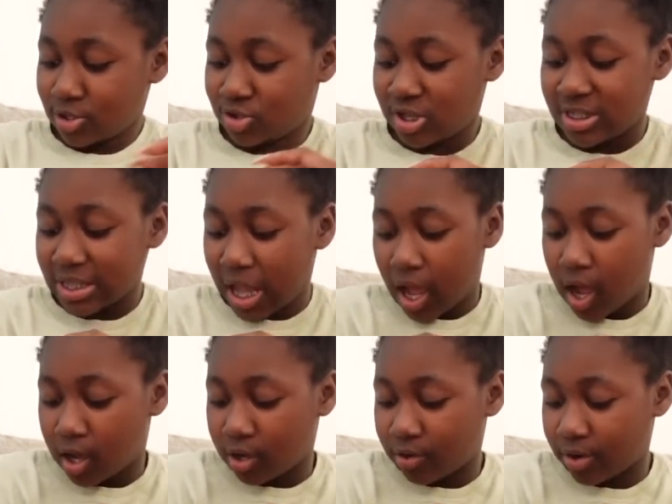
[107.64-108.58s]
She's not
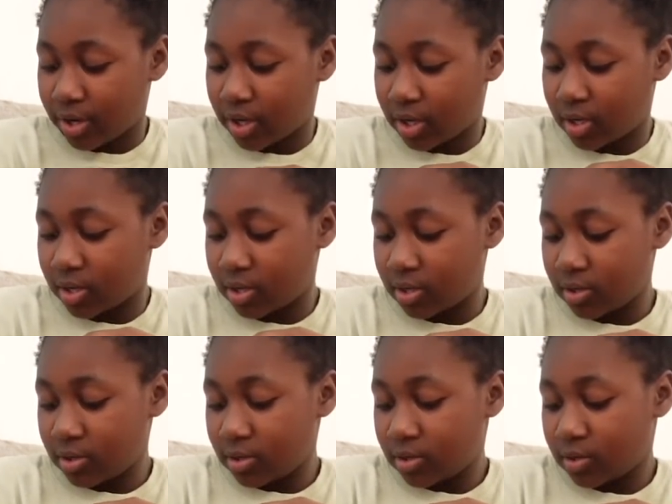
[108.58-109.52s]
hungry?
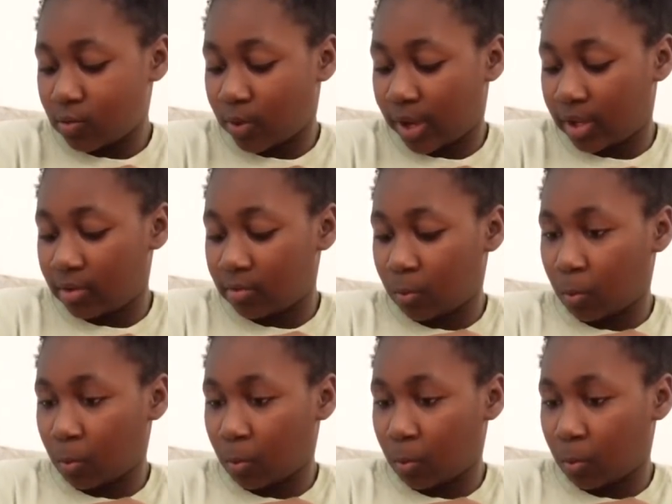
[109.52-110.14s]
Wait.